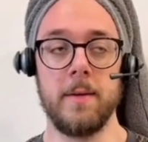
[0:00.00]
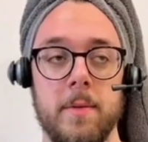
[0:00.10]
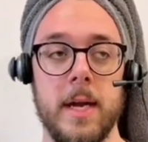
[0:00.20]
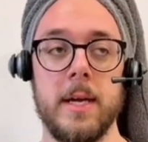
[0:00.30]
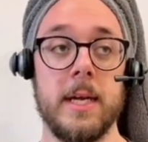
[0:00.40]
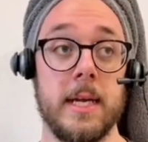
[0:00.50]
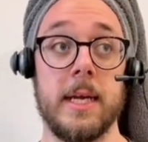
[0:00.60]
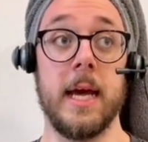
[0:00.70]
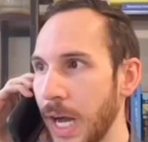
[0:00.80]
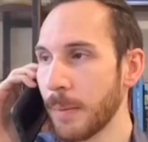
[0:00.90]
What do you need,
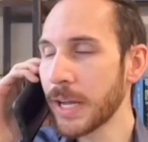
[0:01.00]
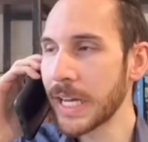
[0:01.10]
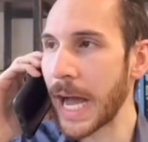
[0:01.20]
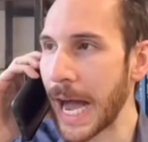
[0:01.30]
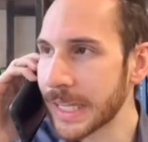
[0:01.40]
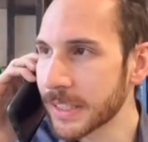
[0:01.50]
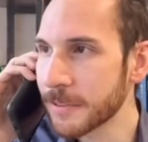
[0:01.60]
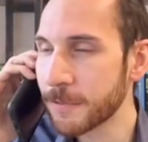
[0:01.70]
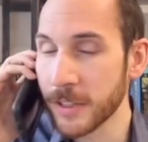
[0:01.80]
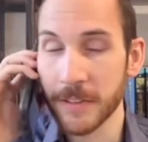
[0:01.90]
kid? I'm on an island
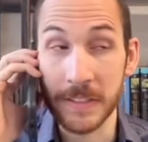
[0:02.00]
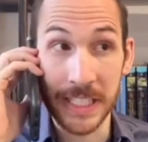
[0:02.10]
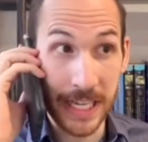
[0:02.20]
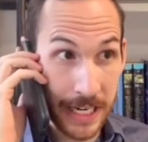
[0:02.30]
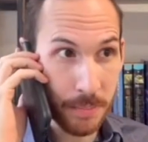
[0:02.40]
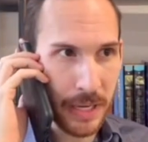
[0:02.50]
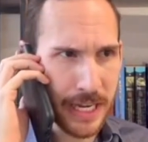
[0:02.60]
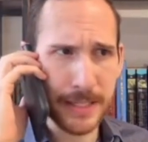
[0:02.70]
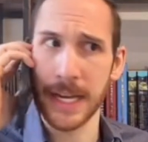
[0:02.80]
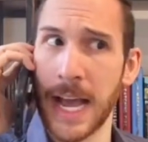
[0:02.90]
full of guinea
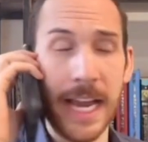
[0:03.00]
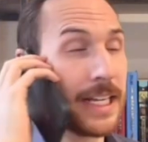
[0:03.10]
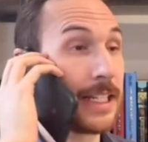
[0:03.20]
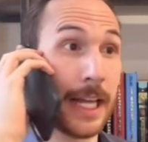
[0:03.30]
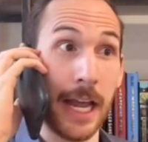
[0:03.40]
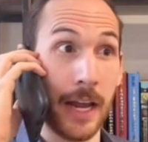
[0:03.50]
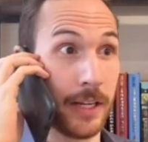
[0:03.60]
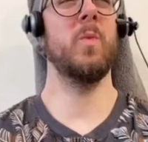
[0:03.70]
pigs, and I need to get out of here.